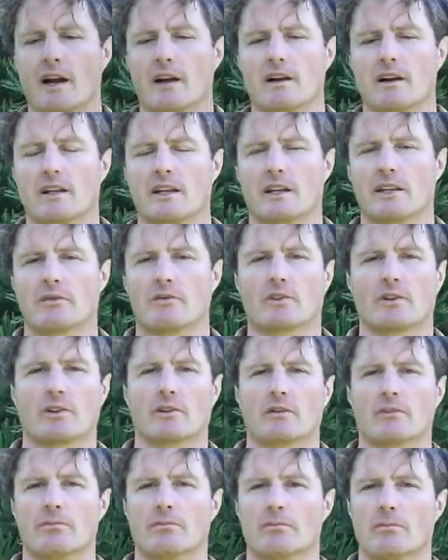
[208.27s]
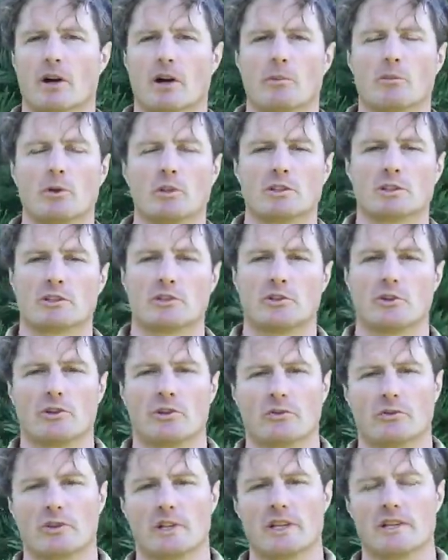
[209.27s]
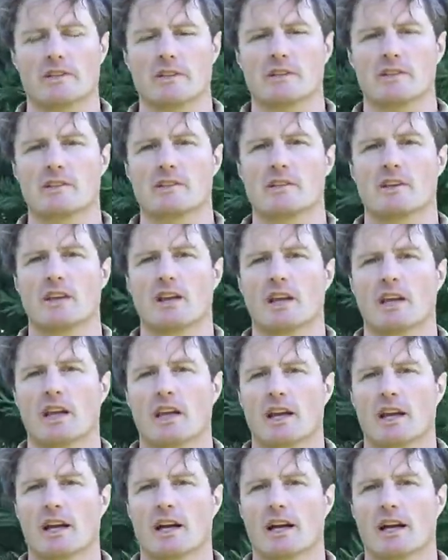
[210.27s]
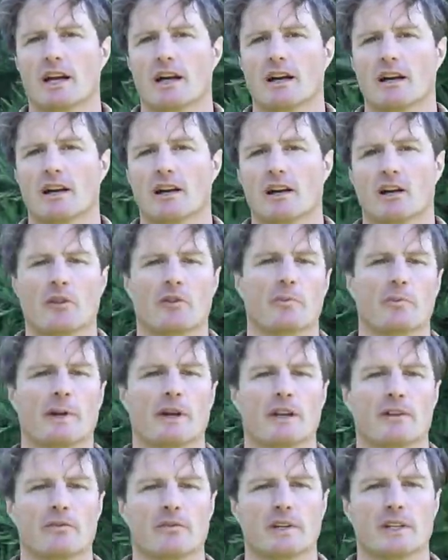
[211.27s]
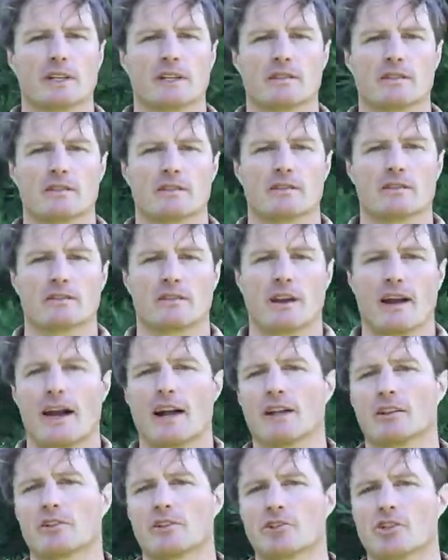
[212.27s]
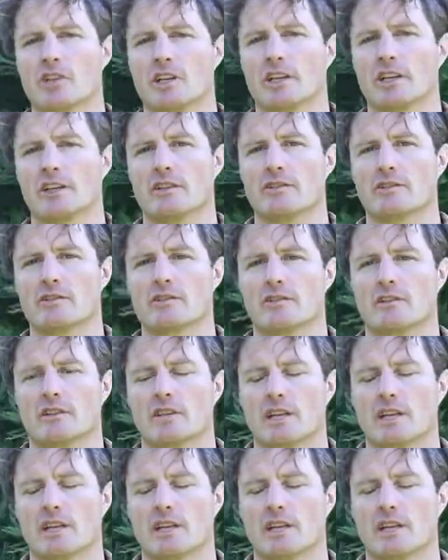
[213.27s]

our honey for a multitude of reasons: health benefits, allergies,